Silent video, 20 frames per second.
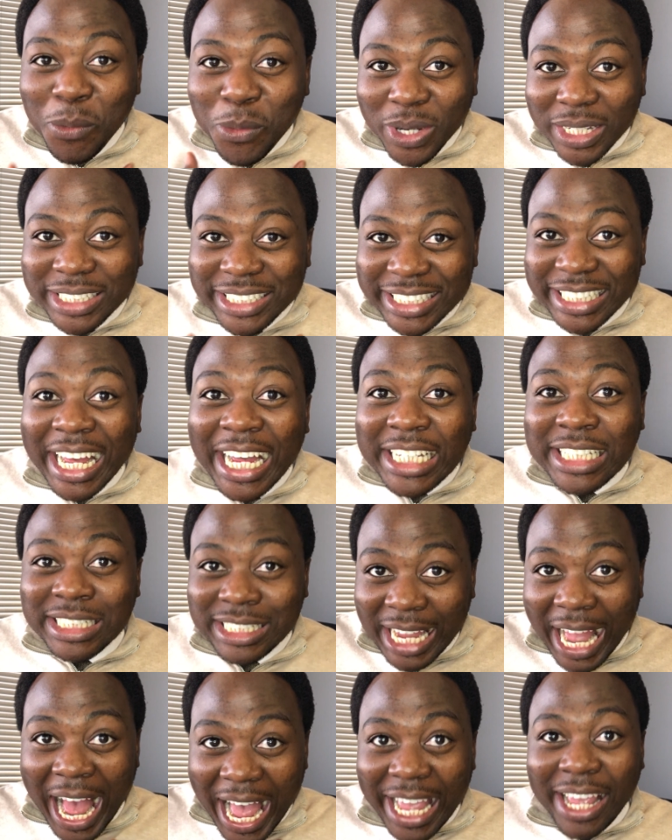was
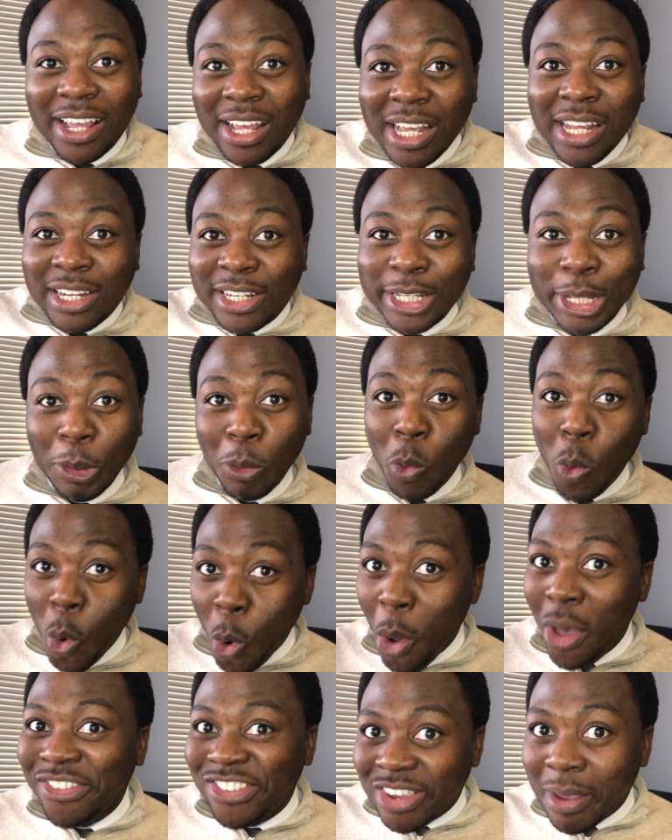that guy. I
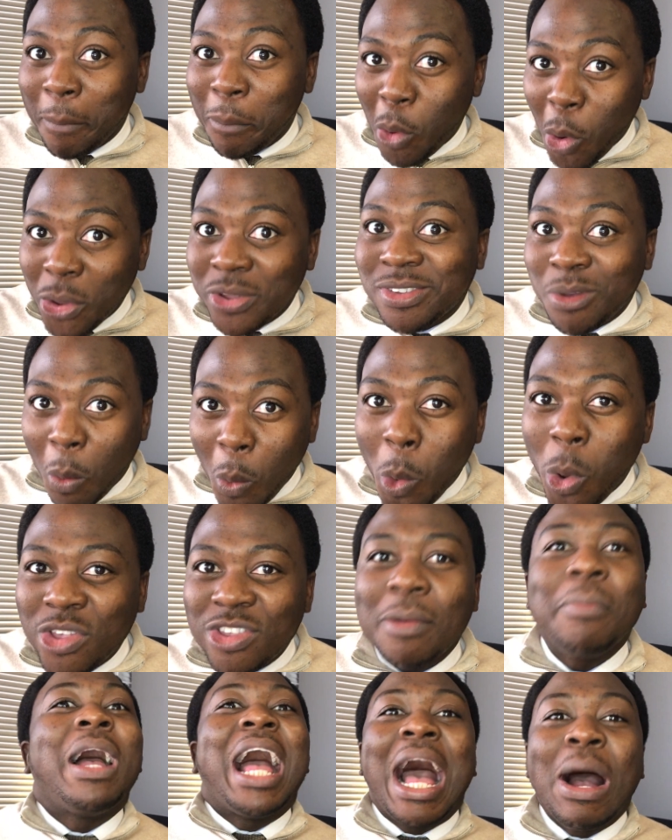was
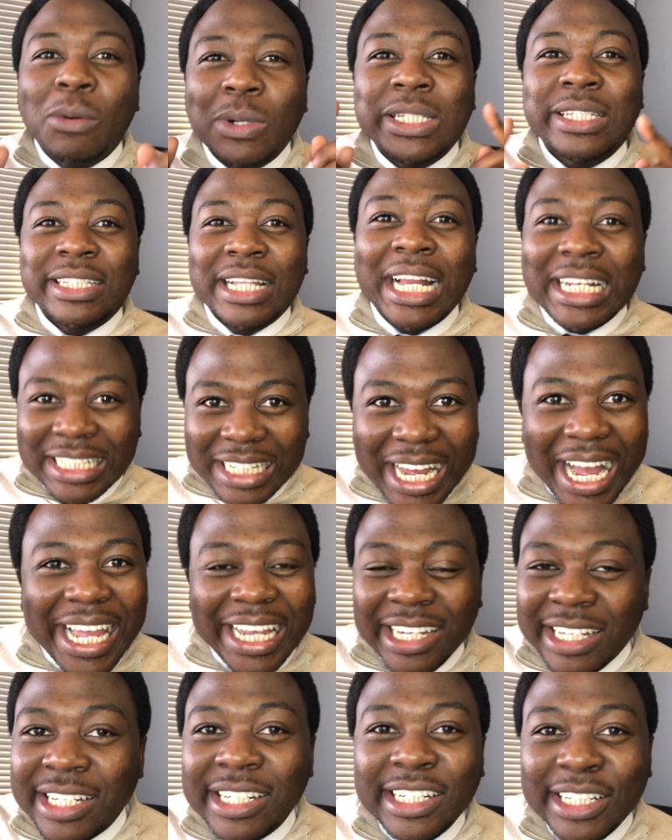that
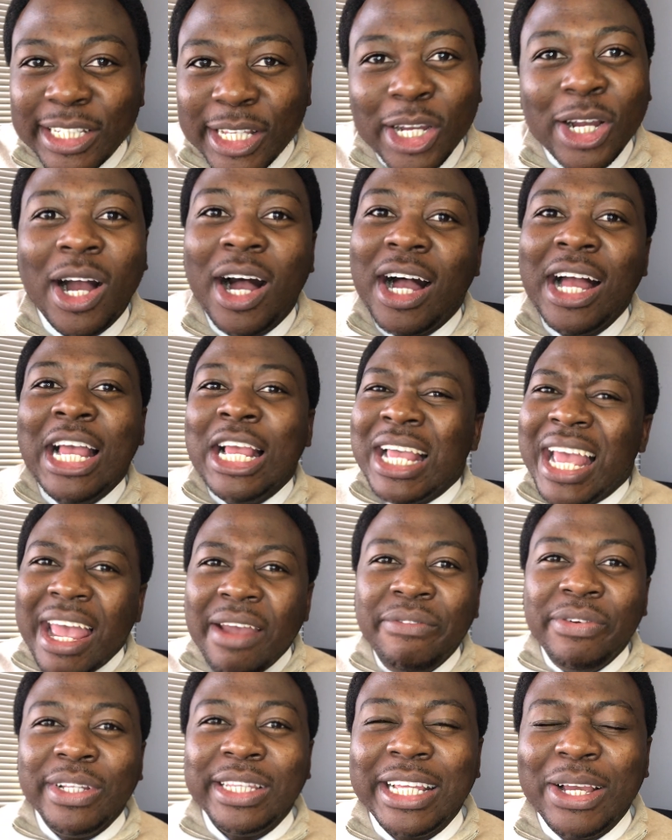guy cleaning the car.
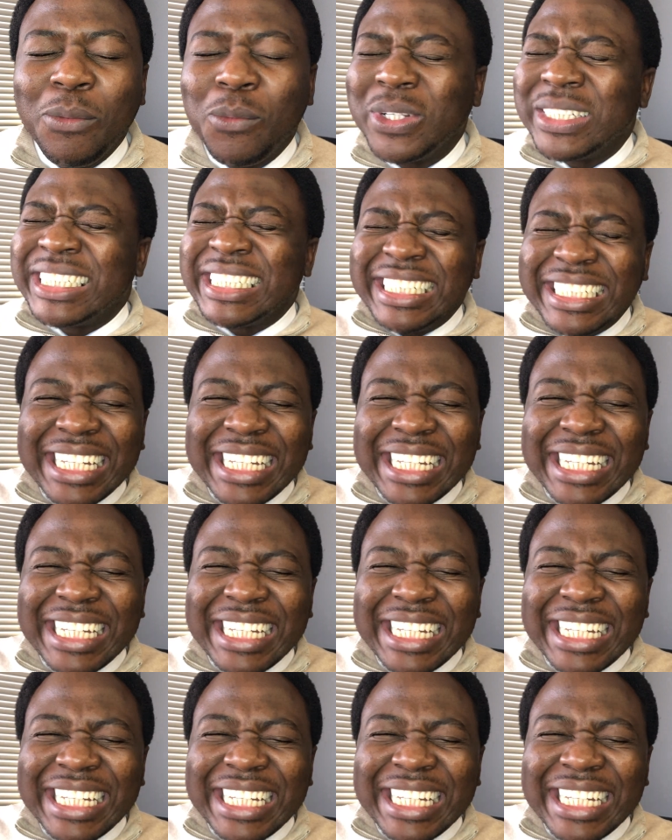Everything was